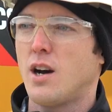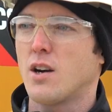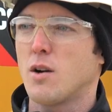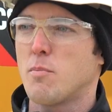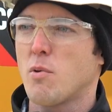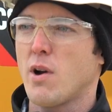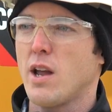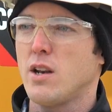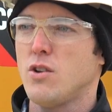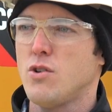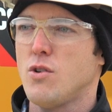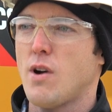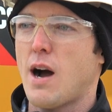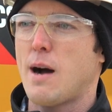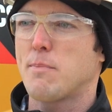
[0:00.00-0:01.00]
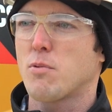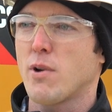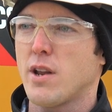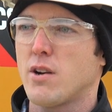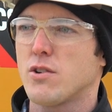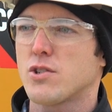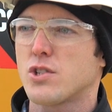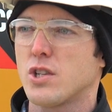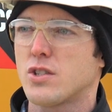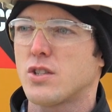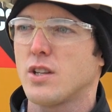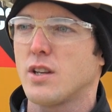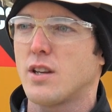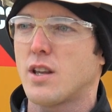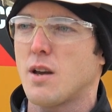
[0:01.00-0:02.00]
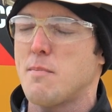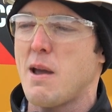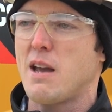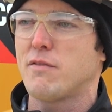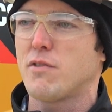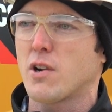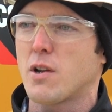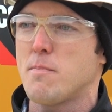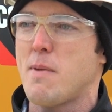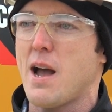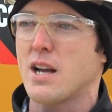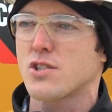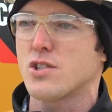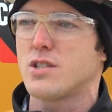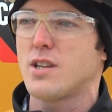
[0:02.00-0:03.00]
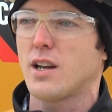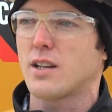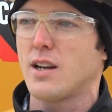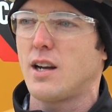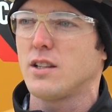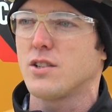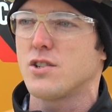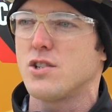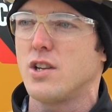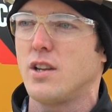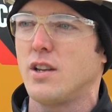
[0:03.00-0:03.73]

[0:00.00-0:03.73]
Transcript: on our brand new operator-assisted command for compaction technology.